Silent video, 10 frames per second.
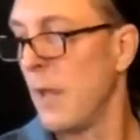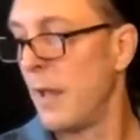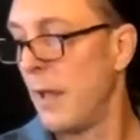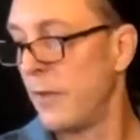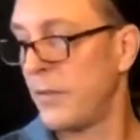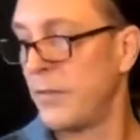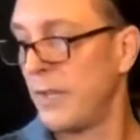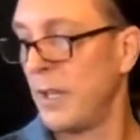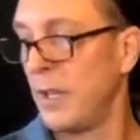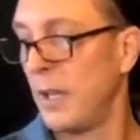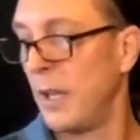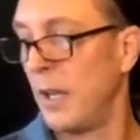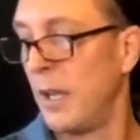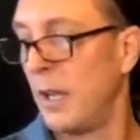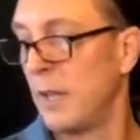That was 15
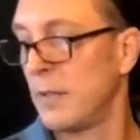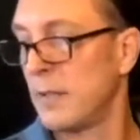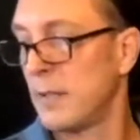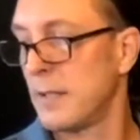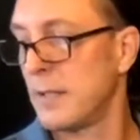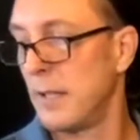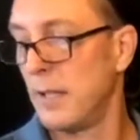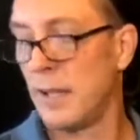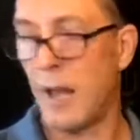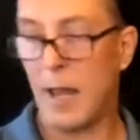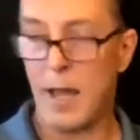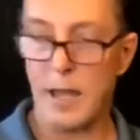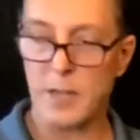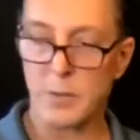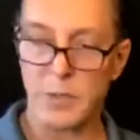and 16. The
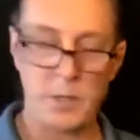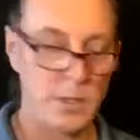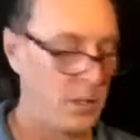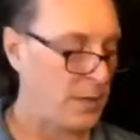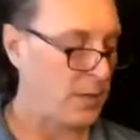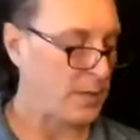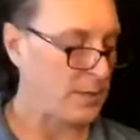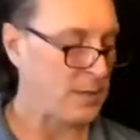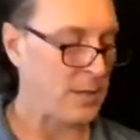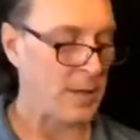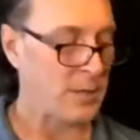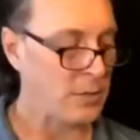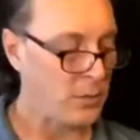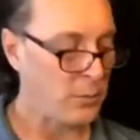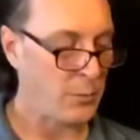last one got the slide.
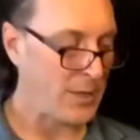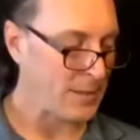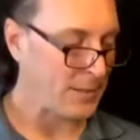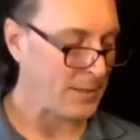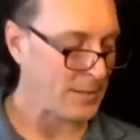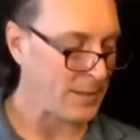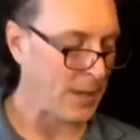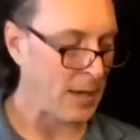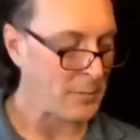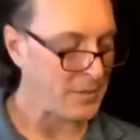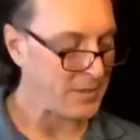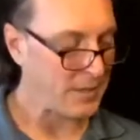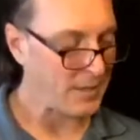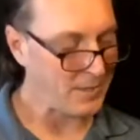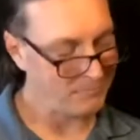So basically, the slide I'm
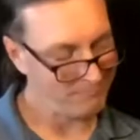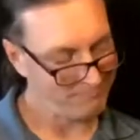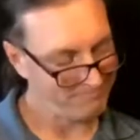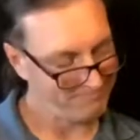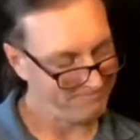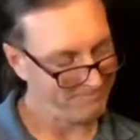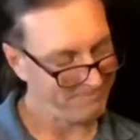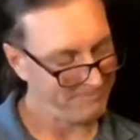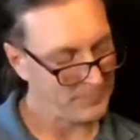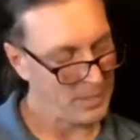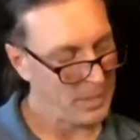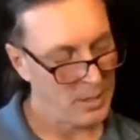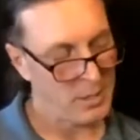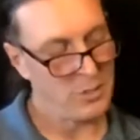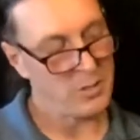sliding
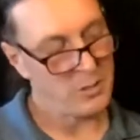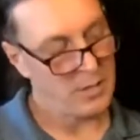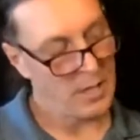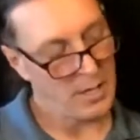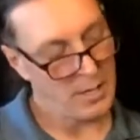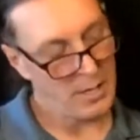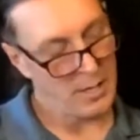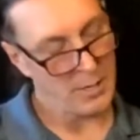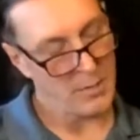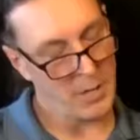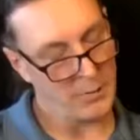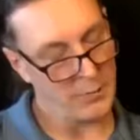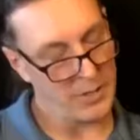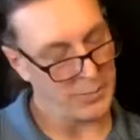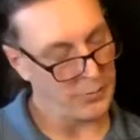usually a couple
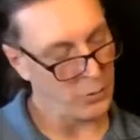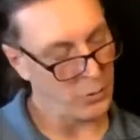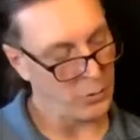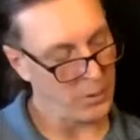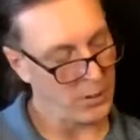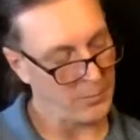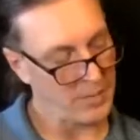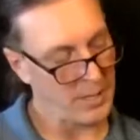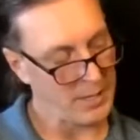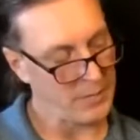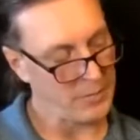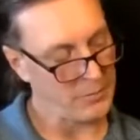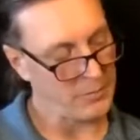frets before where I'm sliding to.